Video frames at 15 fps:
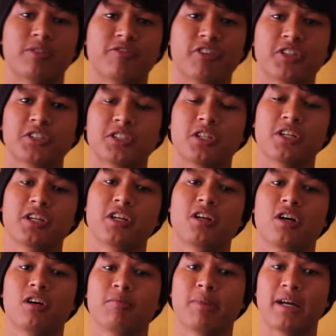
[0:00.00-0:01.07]
we first started
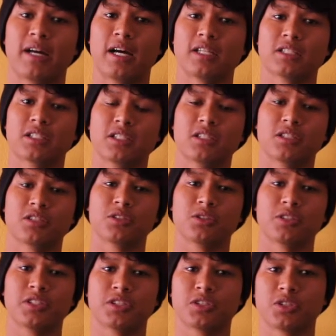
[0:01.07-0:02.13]
off by asking the
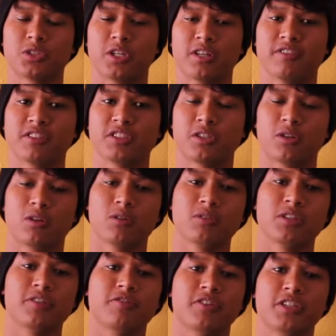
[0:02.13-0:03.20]
students to give us their
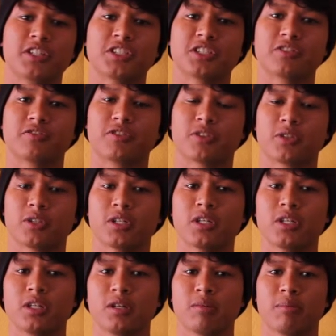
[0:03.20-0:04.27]
own definition for
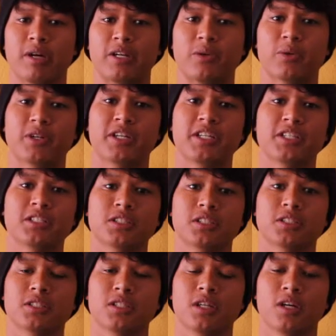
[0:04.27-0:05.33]
minorities,
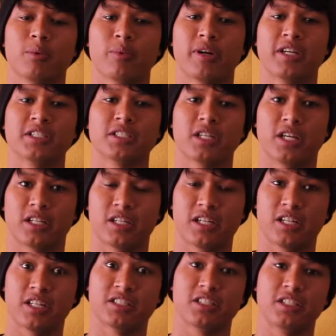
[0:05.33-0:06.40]
race, and
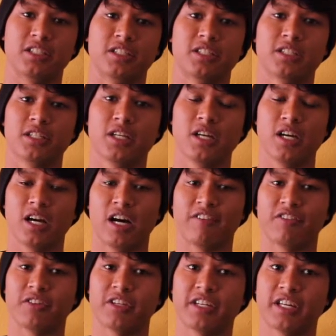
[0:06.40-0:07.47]
ethnicity.
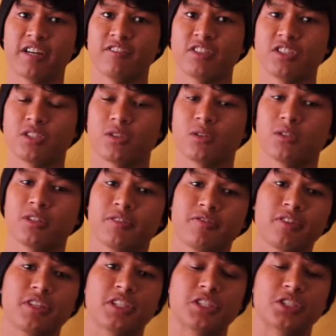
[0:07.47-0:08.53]
After they gave us their own
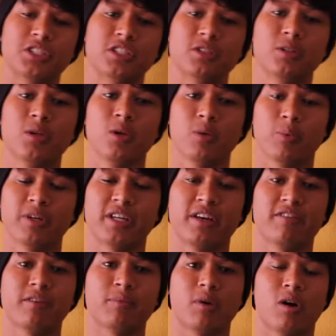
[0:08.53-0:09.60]
definition, we
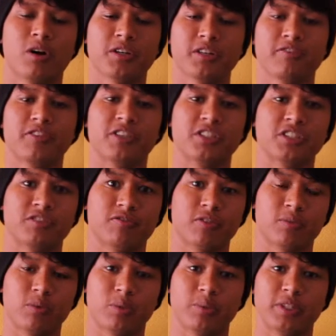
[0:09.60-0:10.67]
gave them our definition
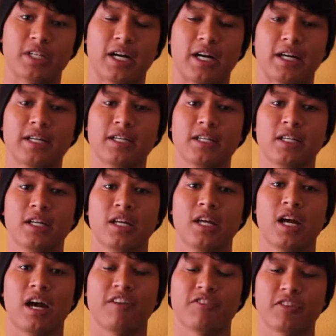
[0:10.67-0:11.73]
from what we got.
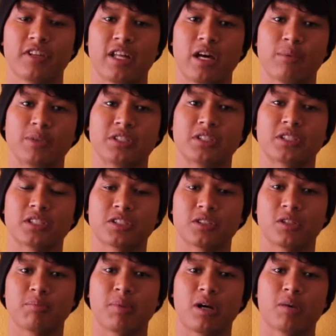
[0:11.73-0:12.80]
After that, we stuck
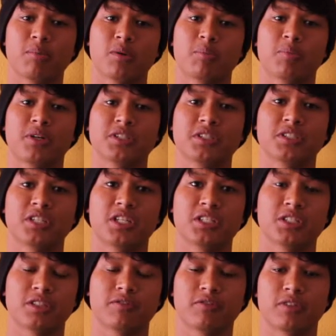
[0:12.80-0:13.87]
to the PowerPoint
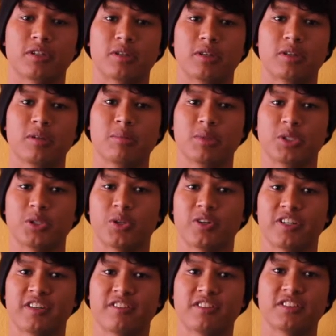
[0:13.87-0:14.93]
presentation for the majority of